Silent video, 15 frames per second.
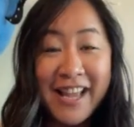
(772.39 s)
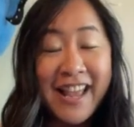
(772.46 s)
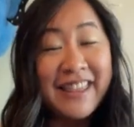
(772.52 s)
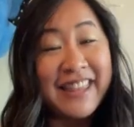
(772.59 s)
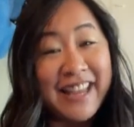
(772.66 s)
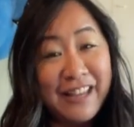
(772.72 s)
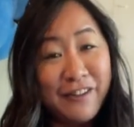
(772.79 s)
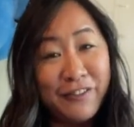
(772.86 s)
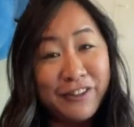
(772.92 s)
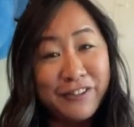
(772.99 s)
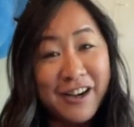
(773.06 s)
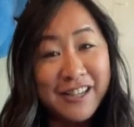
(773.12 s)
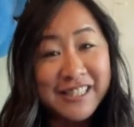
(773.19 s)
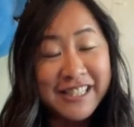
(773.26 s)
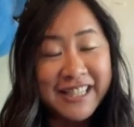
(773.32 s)
Thank you for
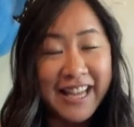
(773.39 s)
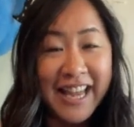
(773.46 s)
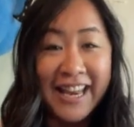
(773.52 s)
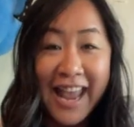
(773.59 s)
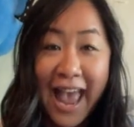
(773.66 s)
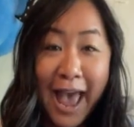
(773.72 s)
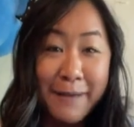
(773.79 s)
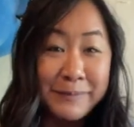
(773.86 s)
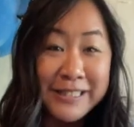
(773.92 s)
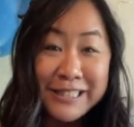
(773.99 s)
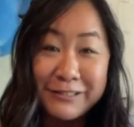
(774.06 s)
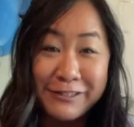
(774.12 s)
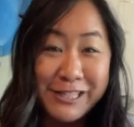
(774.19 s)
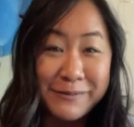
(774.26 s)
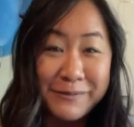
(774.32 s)
watching and happy
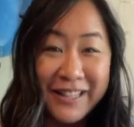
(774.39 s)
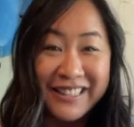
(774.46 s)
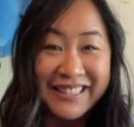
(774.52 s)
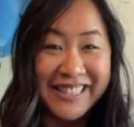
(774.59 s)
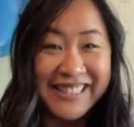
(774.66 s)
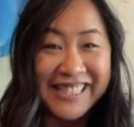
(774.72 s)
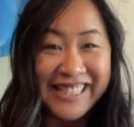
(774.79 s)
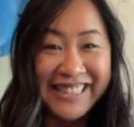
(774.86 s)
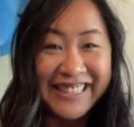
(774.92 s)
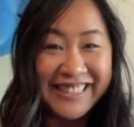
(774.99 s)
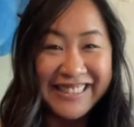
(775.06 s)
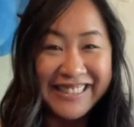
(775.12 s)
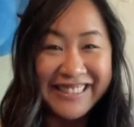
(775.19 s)
Squishmallow hunting.